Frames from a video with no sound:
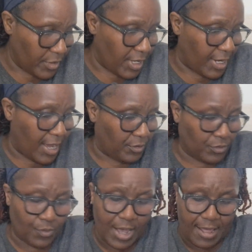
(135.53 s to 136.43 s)
and I don't
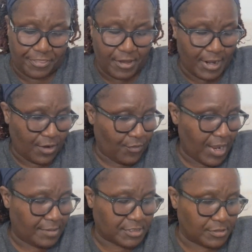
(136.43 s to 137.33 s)
know why I thought I
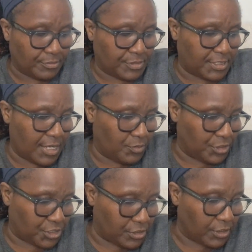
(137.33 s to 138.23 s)
grabbed some
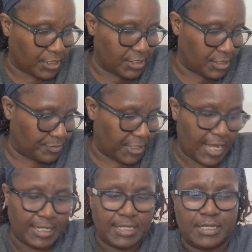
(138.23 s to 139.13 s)
sandwich cookies, but
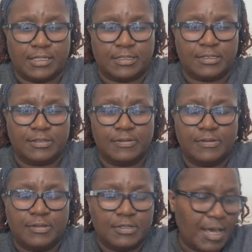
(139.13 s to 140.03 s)
I didn't.
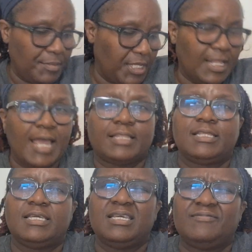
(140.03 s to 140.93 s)
I mean, like
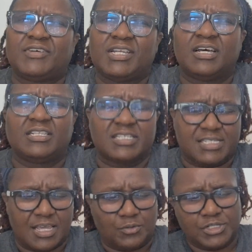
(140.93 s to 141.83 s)
the vanilla
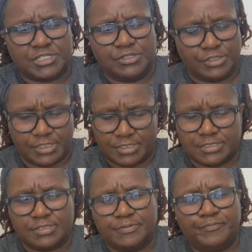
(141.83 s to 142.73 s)
sandwich
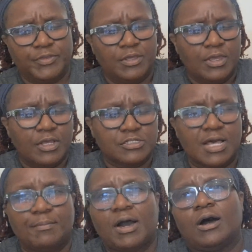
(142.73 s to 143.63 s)
cookies. So
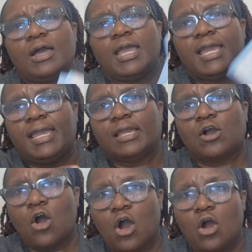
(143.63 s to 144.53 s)
I bought a
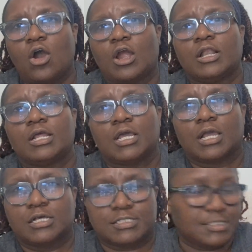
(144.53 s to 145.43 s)
card
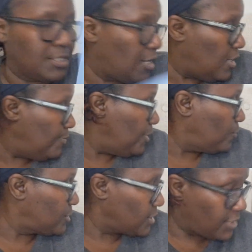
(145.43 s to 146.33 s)
because there
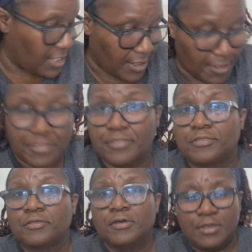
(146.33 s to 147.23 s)
was a death
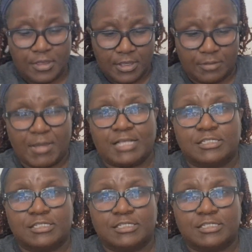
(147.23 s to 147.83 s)
in my